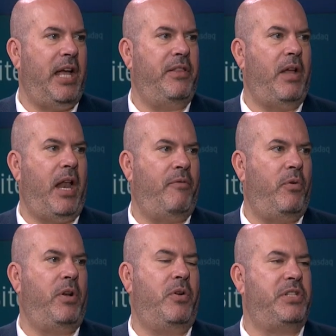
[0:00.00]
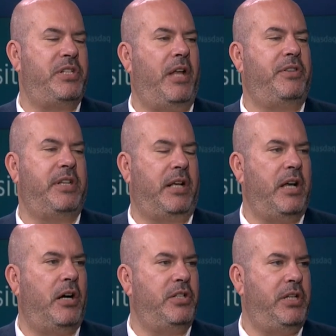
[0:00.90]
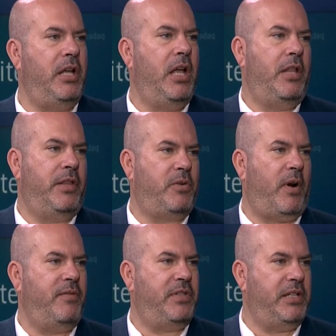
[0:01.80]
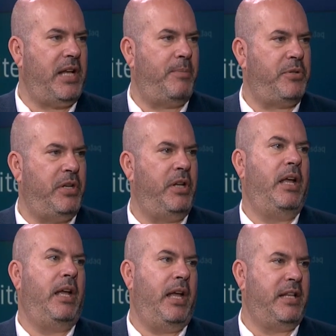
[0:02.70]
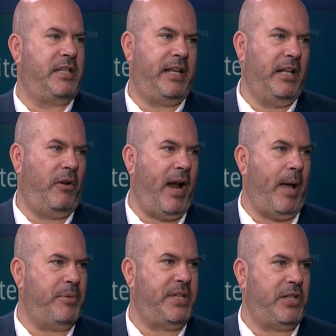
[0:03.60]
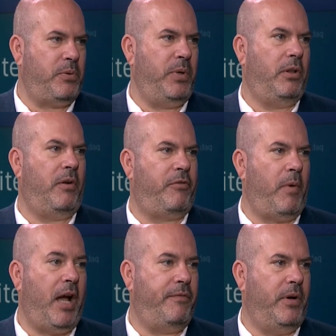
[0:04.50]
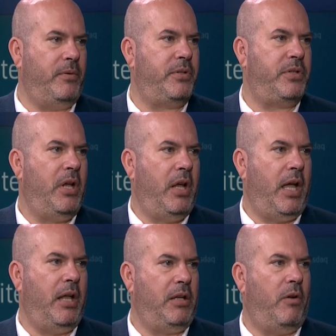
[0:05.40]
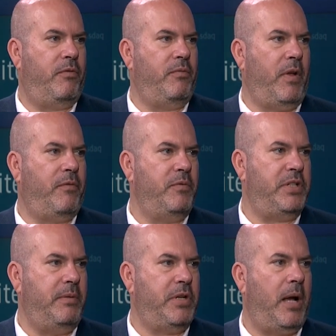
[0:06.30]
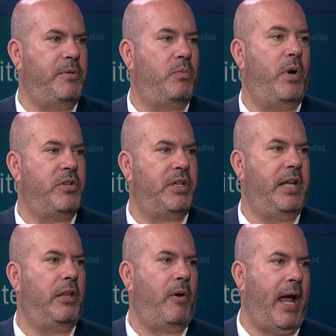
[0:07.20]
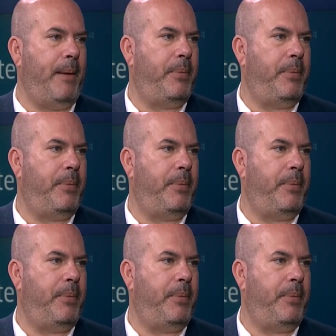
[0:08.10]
And everyone knows it's not the technology that drives the adoption, it's the killer apps. That's what we learned from iPhones. Mm. And, you know, from Steve Jobs, where's the killer app?